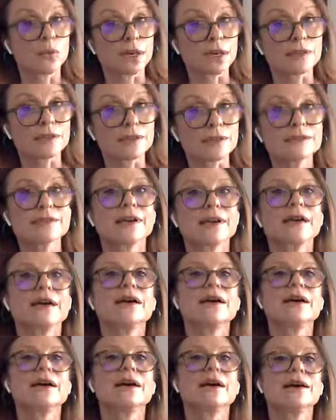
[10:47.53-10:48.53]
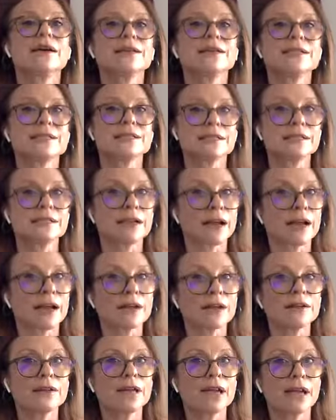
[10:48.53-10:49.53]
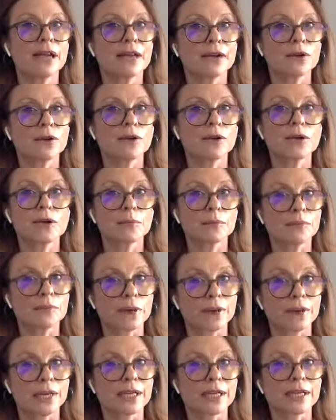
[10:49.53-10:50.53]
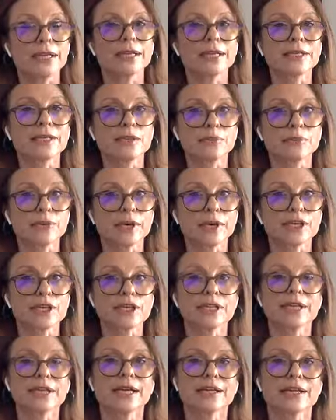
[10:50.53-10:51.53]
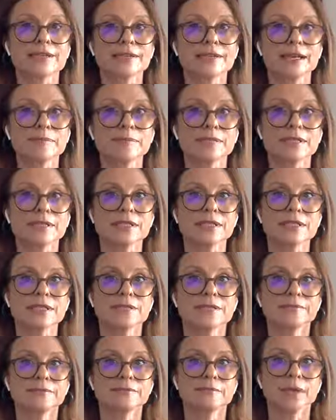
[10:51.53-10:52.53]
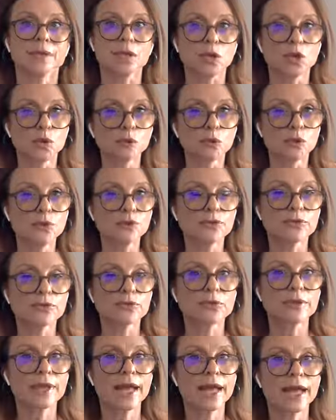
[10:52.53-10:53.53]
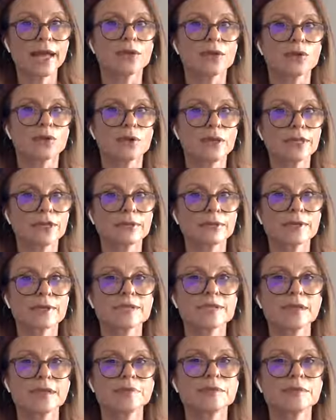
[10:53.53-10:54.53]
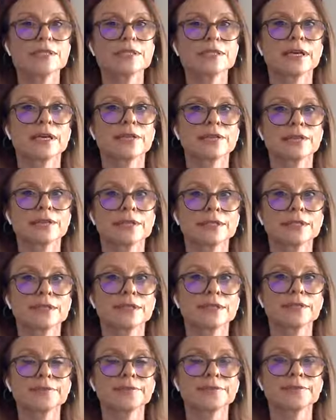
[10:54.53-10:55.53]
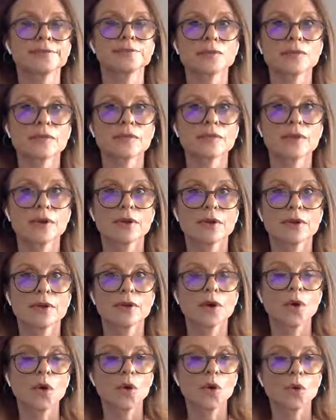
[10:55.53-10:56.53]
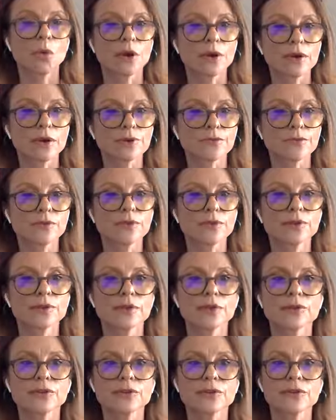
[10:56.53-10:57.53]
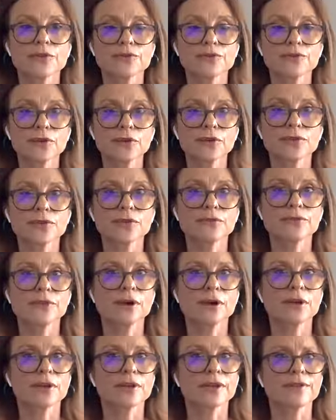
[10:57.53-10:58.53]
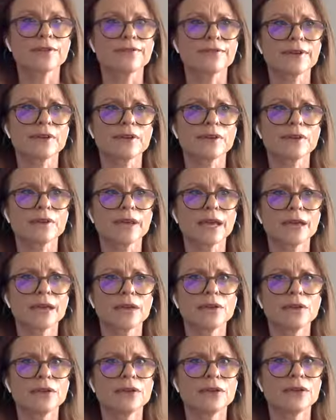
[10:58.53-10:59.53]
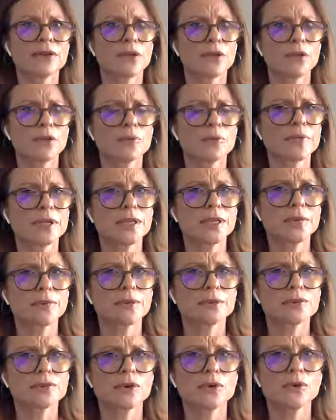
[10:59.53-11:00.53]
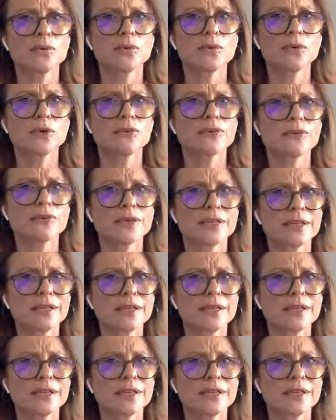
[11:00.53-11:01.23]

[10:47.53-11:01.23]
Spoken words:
was denial, anger, bargaining, depression, acceptance. That you move through that, you get to acceptance, and you're done. Well, a few things. First of all, they found that no, people don't move